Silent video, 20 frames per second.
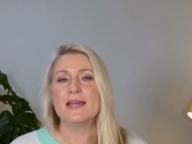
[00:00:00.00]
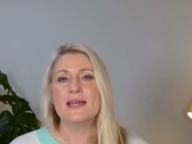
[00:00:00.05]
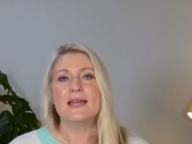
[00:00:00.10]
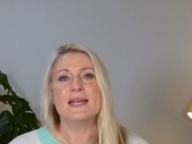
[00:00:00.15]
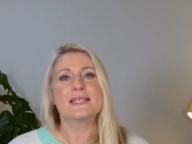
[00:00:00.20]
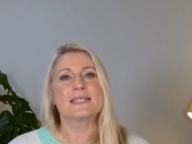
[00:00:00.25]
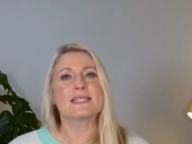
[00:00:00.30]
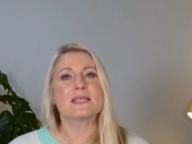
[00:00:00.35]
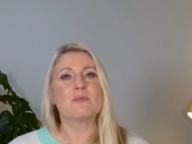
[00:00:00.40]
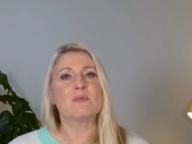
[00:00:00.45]

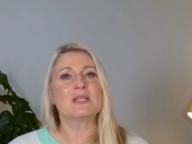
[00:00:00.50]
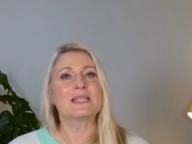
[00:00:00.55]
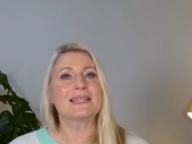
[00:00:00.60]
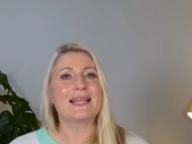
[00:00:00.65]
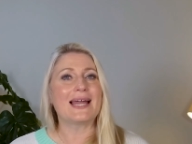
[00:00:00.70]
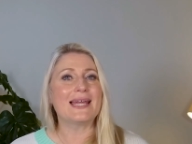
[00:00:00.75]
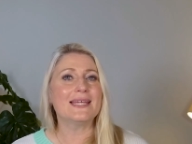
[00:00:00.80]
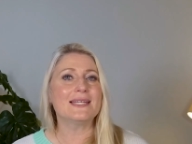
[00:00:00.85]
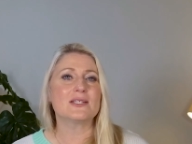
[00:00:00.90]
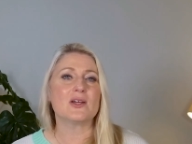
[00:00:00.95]
some
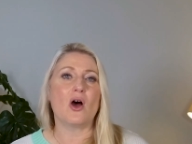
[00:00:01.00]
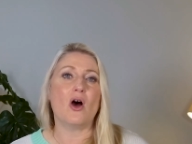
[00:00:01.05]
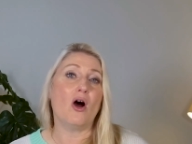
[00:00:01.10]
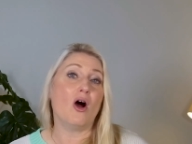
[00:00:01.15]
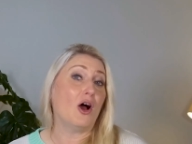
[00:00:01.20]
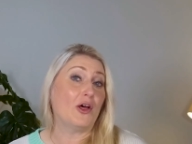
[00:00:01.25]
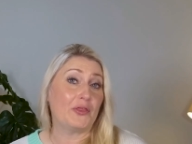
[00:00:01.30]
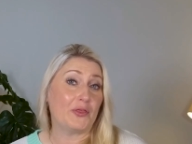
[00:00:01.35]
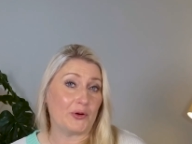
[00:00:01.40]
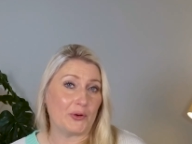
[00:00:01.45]
light
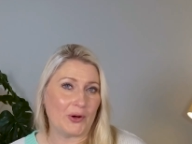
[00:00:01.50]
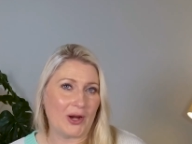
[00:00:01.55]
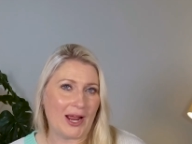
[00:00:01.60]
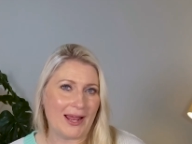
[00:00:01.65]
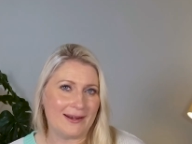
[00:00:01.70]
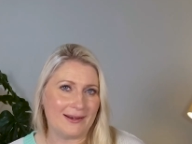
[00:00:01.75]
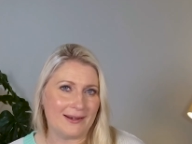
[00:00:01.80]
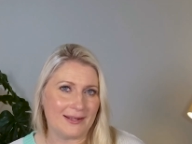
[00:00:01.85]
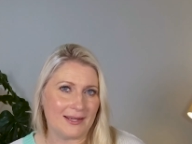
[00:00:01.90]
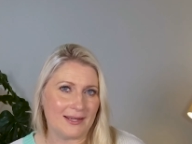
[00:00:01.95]
author
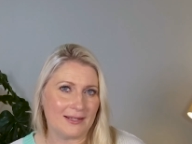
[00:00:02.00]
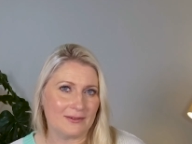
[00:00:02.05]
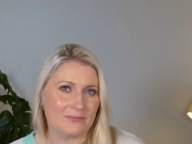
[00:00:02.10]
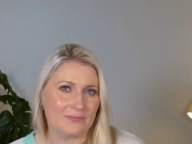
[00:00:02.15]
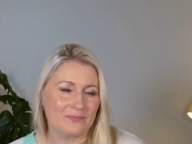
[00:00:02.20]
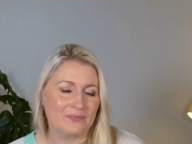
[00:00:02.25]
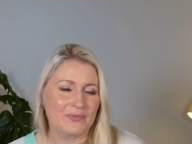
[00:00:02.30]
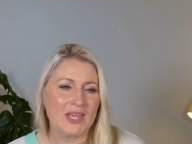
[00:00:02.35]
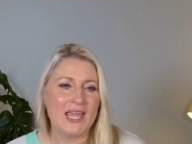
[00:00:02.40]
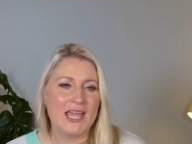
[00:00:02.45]
editing.
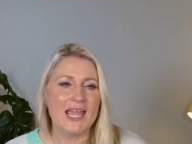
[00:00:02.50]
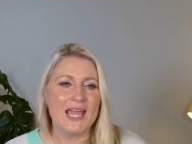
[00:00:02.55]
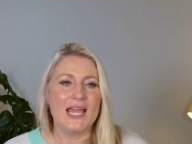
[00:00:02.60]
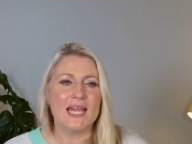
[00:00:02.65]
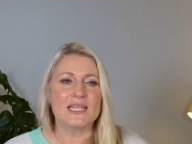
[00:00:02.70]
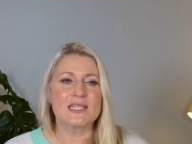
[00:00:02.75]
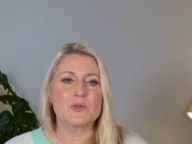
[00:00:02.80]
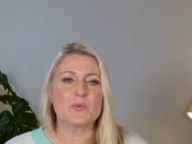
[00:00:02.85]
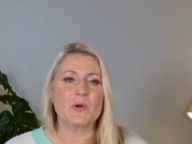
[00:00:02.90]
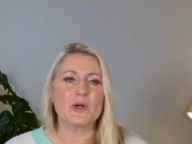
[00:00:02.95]

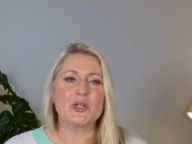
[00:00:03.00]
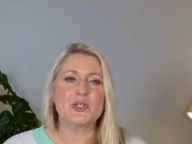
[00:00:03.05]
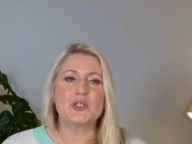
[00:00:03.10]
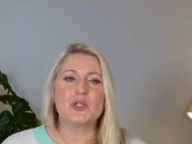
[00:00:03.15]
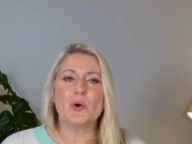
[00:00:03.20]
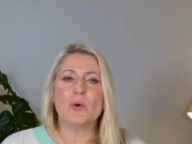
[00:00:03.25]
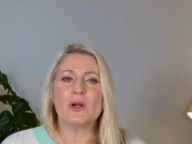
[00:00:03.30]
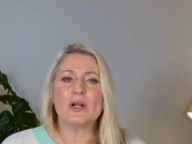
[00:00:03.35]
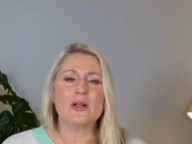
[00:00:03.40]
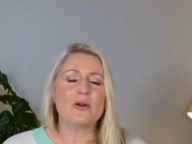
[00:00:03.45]
It's where
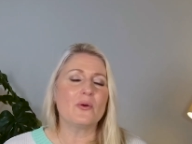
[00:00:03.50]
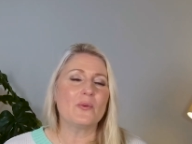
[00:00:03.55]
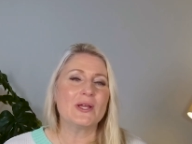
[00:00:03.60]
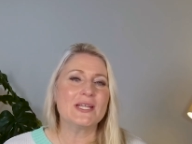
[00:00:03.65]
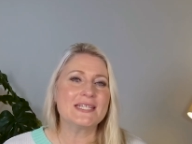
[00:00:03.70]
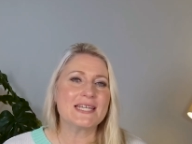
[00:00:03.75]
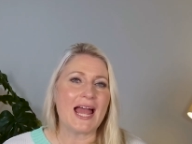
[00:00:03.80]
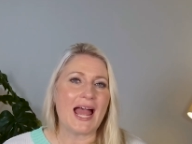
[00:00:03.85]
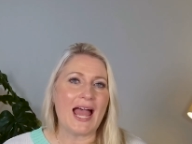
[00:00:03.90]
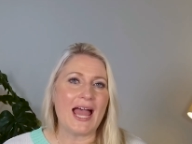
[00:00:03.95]
you're going
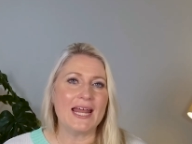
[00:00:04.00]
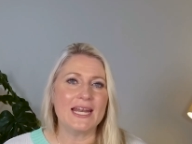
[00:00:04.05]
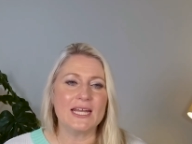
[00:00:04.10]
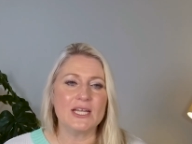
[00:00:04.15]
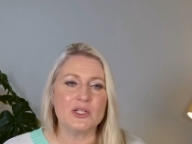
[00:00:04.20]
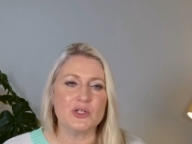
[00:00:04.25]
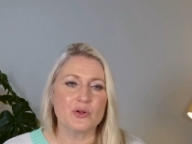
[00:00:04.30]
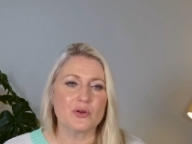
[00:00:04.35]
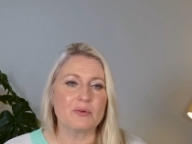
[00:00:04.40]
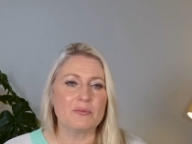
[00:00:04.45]
to
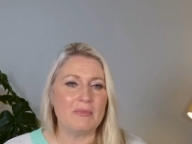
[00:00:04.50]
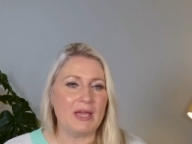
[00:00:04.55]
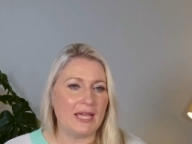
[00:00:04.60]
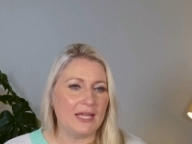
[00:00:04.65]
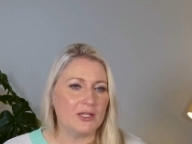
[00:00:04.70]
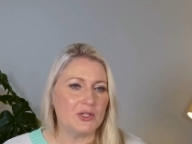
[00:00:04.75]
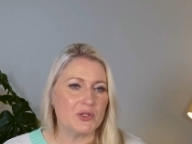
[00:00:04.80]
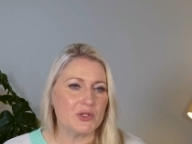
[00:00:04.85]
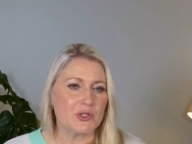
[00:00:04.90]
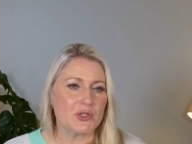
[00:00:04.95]
edit your
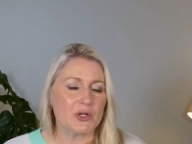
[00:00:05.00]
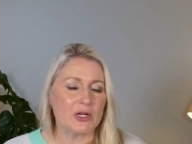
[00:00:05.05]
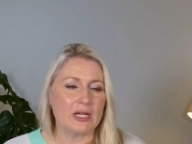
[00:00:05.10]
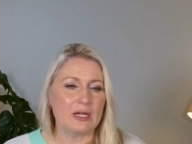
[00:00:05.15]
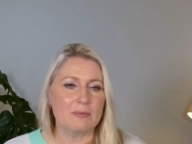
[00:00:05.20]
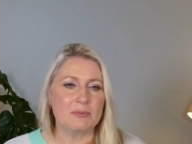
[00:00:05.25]
manuscript